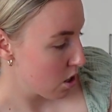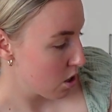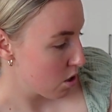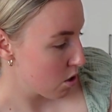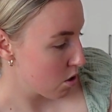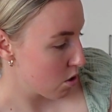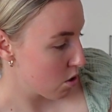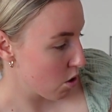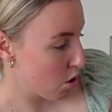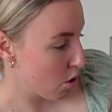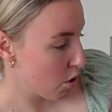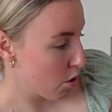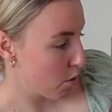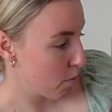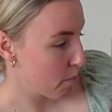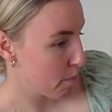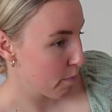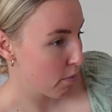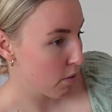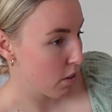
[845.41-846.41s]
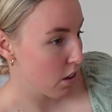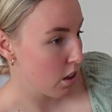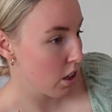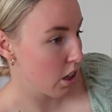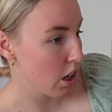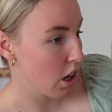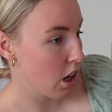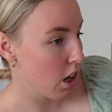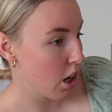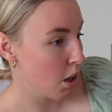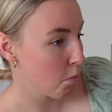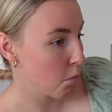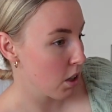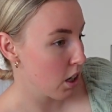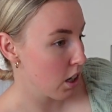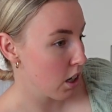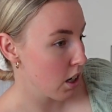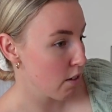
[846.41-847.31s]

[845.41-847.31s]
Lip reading: So yeah, I'm gonna